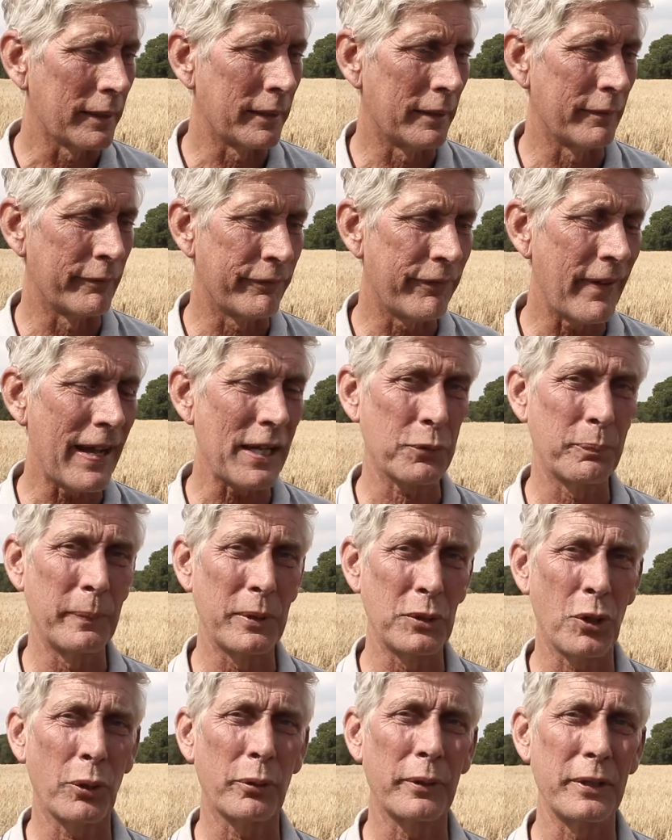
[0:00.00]
the vast
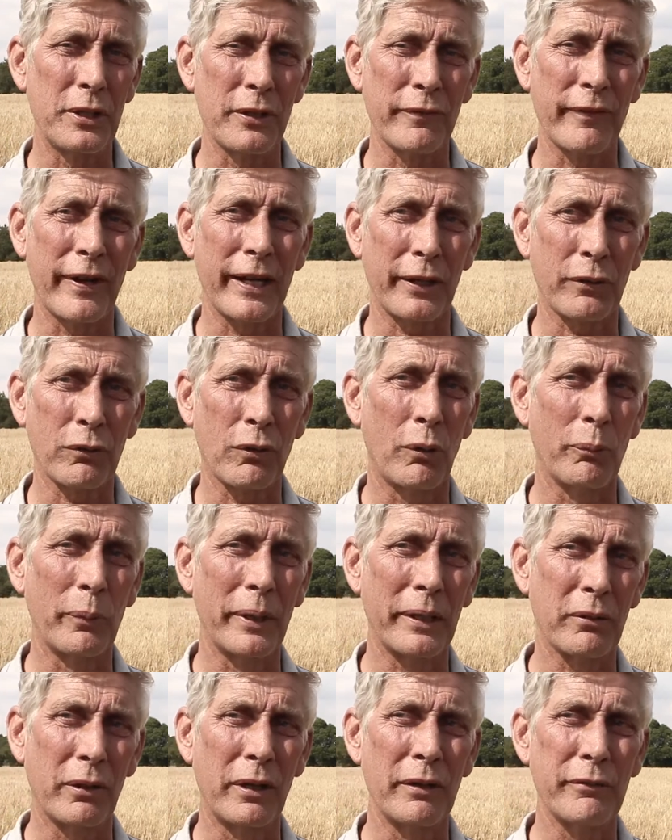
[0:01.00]
majority of our crop
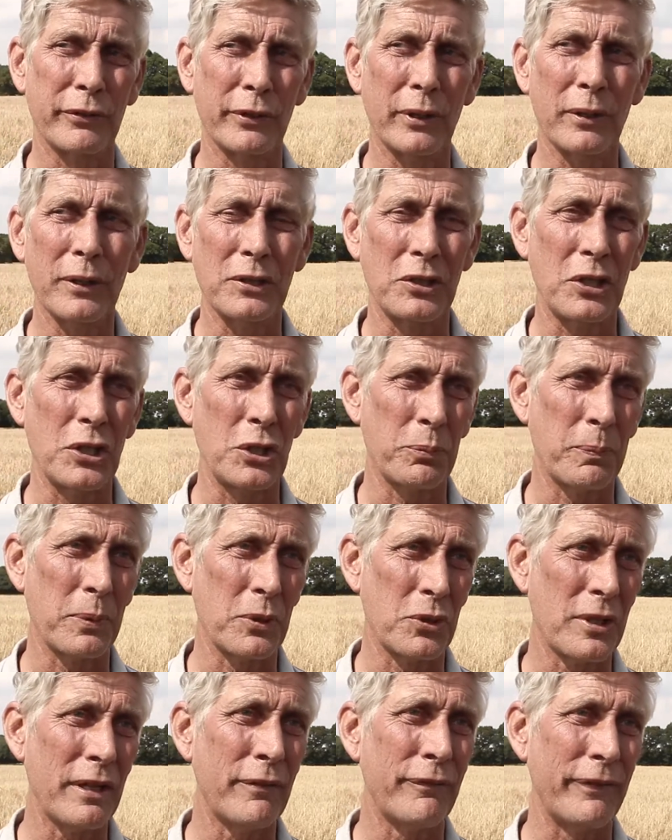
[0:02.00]
we're growing varieties
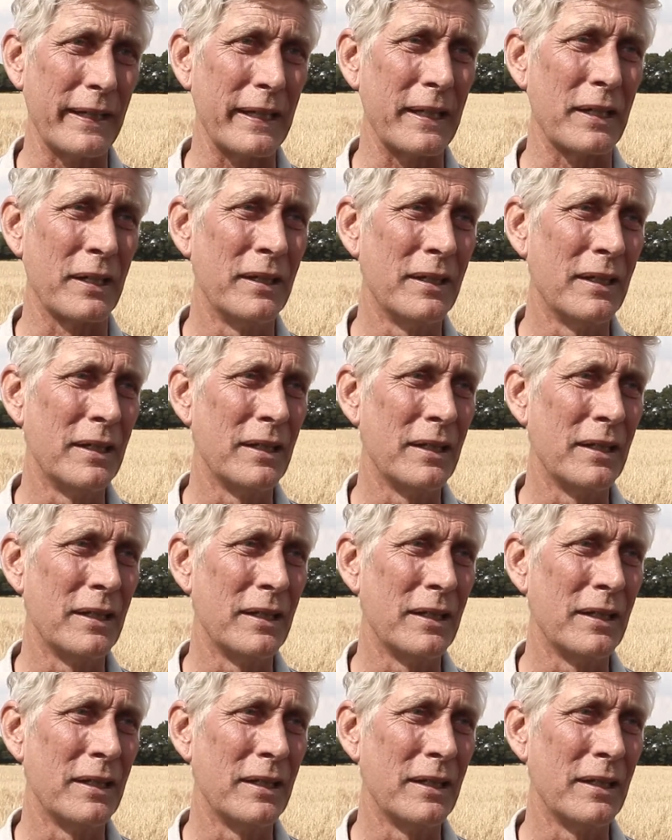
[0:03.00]
specific